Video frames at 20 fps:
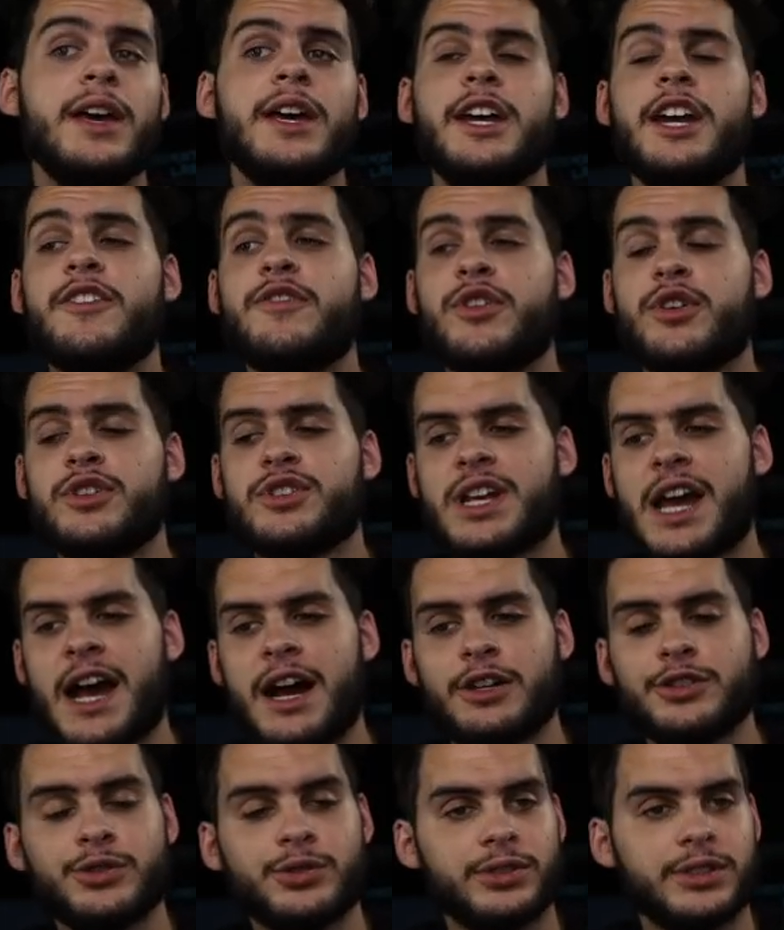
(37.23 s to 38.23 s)
if there's a
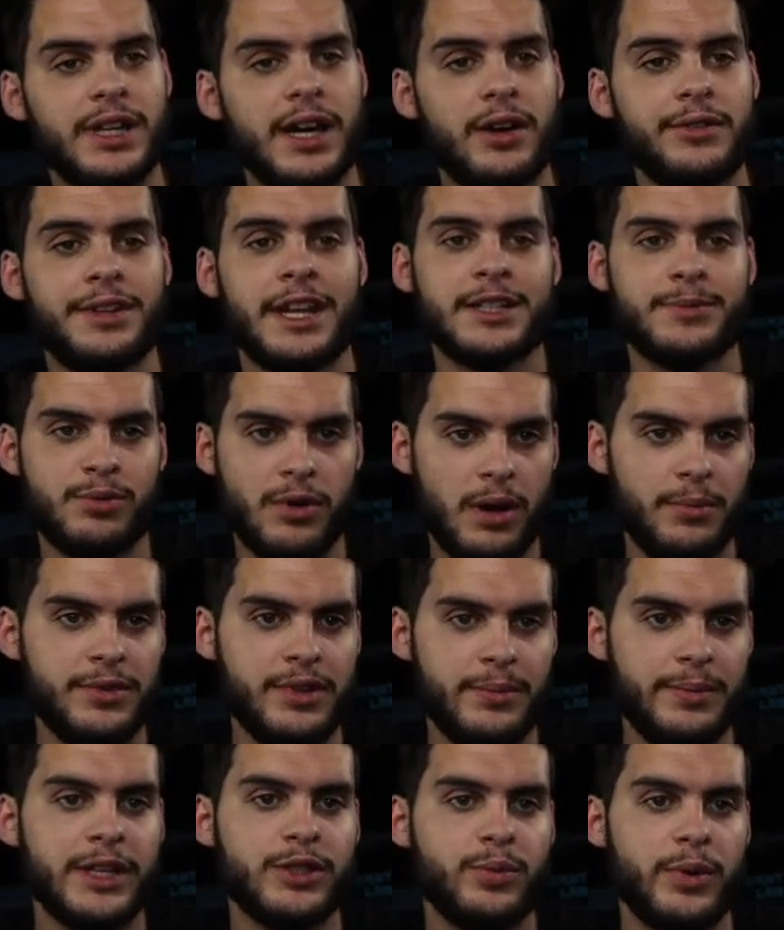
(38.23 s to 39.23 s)
house rules out, that's probably the
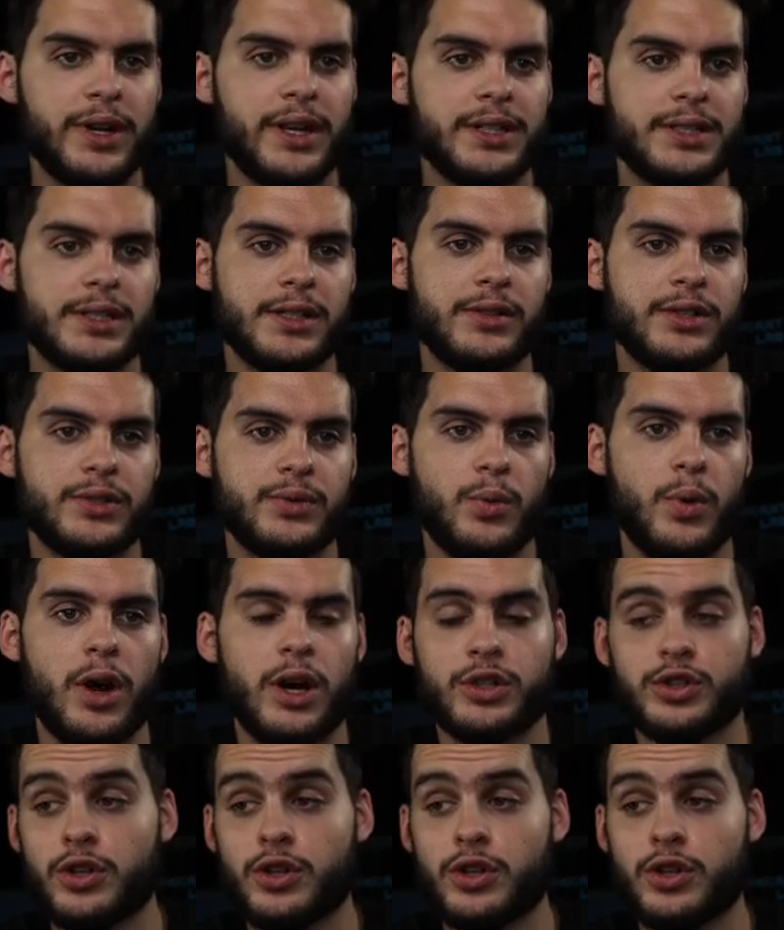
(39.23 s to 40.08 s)
best way to get series uh,